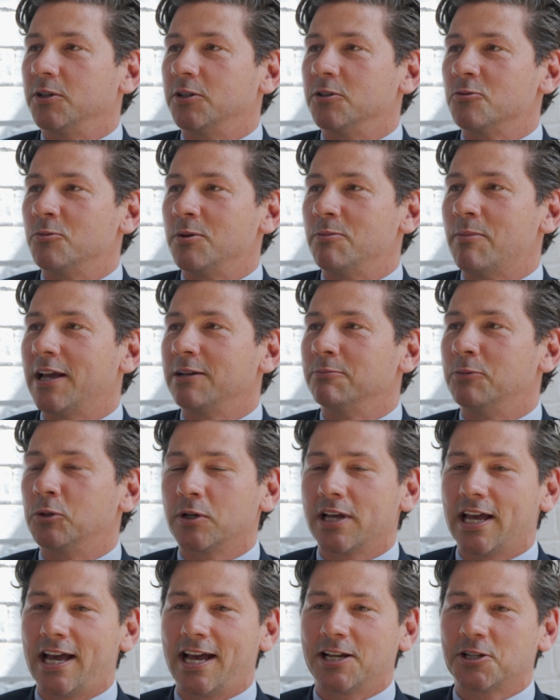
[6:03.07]
because we make more
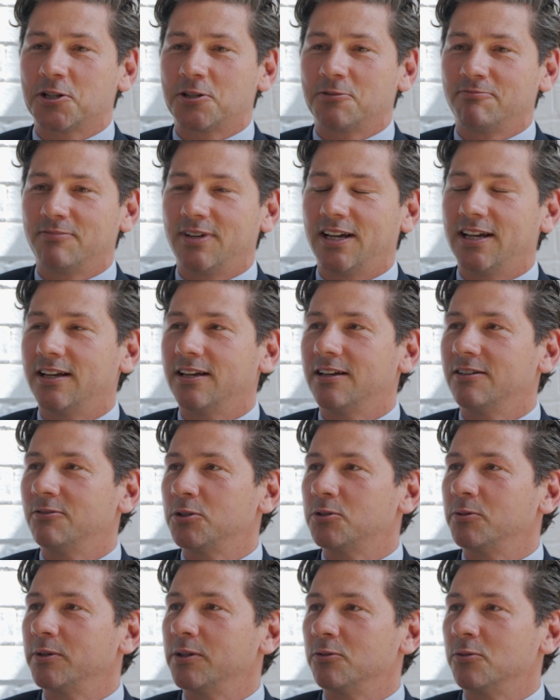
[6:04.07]
cash, uh,
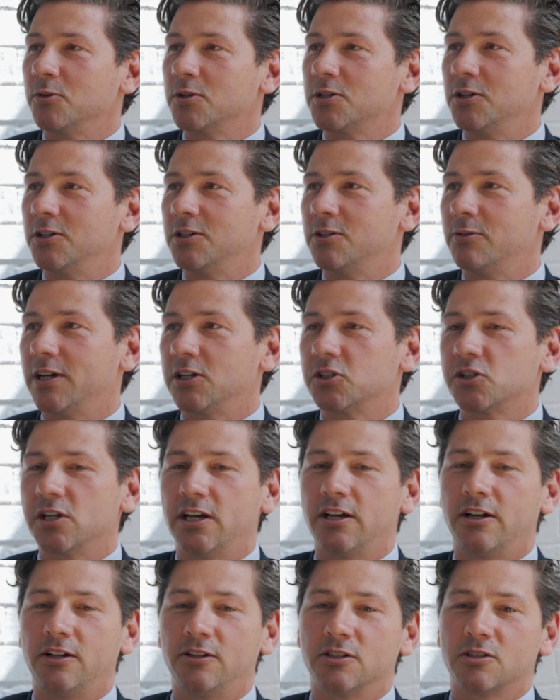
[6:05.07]
which we can return to our
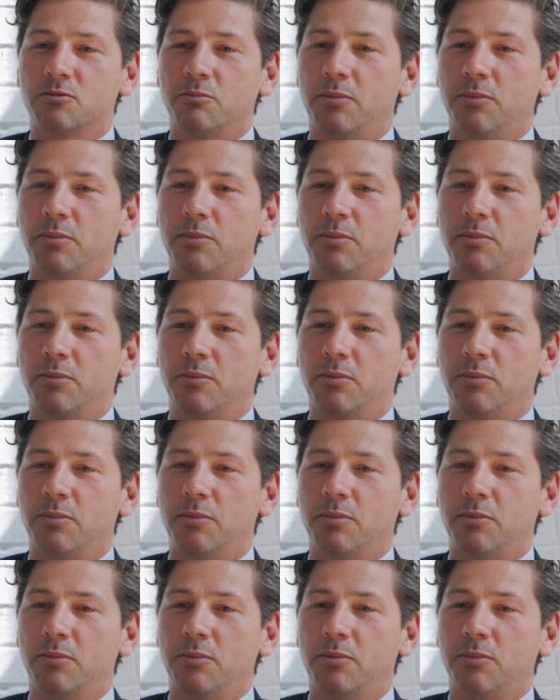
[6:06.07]
shareholders.